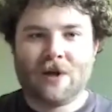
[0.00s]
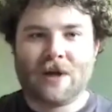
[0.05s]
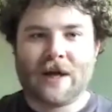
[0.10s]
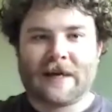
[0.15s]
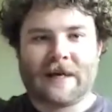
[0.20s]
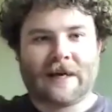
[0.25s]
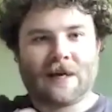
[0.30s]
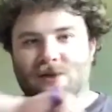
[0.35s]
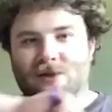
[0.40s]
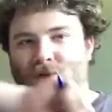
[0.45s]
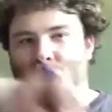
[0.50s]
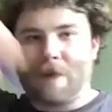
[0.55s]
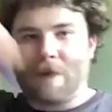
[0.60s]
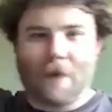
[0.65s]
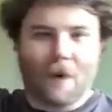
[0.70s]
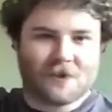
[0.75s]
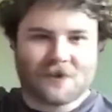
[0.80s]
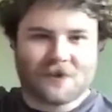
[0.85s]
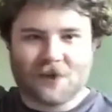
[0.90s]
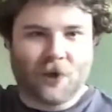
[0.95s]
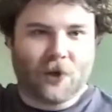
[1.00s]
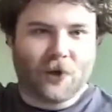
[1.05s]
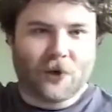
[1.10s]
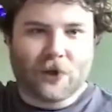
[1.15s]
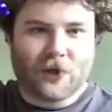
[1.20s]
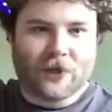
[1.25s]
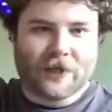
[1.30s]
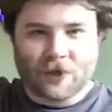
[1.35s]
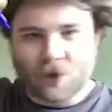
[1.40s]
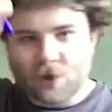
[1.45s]
here's what a
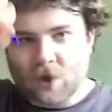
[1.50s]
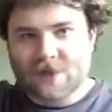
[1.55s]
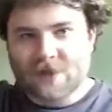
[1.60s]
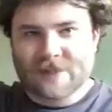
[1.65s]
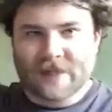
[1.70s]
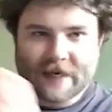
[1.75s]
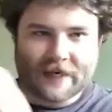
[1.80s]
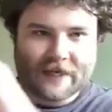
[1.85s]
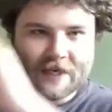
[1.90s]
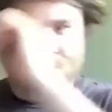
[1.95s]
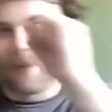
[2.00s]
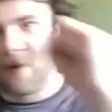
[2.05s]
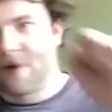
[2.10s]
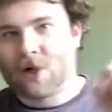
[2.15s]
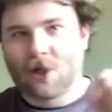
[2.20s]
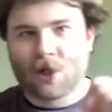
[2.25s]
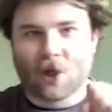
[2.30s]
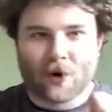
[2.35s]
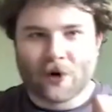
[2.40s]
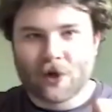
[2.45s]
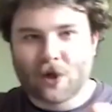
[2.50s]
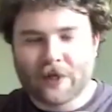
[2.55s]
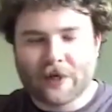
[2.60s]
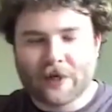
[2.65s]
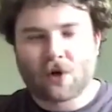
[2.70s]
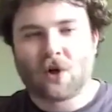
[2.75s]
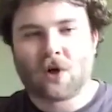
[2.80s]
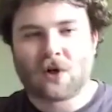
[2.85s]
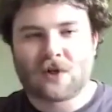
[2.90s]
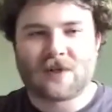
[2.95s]
post-colonial leader looks like and here's what a colonial
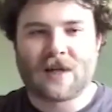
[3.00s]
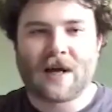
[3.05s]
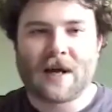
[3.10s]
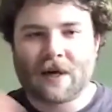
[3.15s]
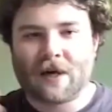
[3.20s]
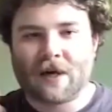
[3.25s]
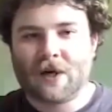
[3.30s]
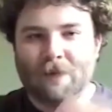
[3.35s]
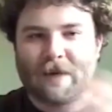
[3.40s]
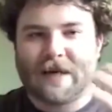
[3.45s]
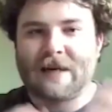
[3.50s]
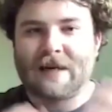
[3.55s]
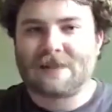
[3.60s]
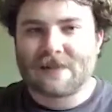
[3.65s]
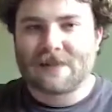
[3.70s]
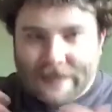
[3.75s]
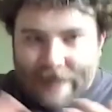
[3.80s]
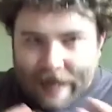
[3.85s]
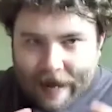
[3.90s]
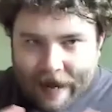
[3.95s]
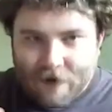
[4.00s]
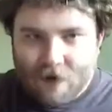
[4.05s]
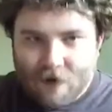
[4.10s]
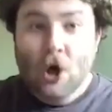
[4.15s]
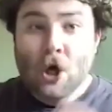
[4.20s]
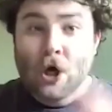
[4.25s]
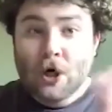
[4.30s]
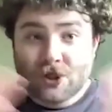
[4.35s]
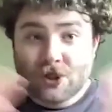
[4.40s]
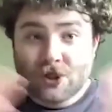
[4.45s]
leader looks like, because again,
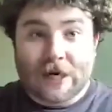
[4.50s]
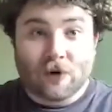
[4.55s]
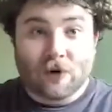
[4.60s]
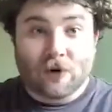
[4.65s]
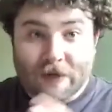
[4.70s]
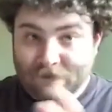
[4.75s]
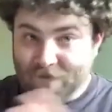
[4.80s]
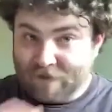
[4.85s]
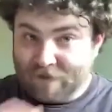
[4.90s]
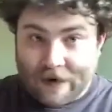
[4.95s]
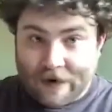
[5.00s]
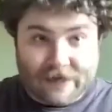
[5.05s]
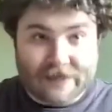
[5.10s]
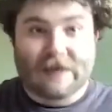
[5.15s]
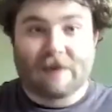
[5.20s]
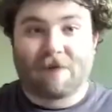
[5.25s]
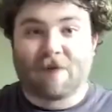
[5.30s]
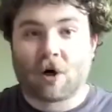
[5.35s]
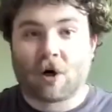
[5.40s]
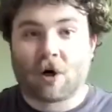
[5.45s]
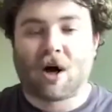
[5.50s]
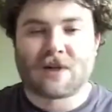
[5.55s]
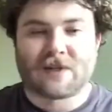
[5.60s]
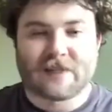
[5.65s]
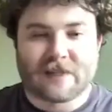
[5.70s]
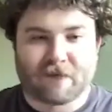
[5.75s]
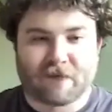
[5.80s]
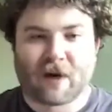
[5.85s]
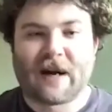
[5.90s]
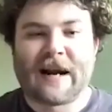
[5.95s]
generally very different across
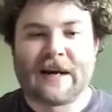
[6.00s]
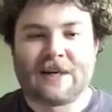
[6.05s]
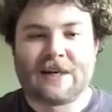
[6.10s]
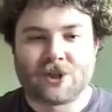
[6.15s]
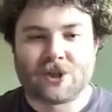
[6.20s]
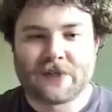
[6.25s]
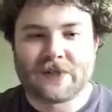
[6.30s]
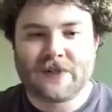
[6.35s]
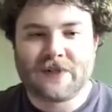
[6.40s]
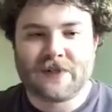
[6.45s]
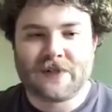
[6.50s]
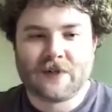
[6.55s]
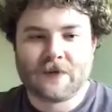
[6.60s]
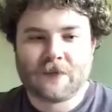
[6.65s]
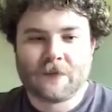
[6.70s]
different nations.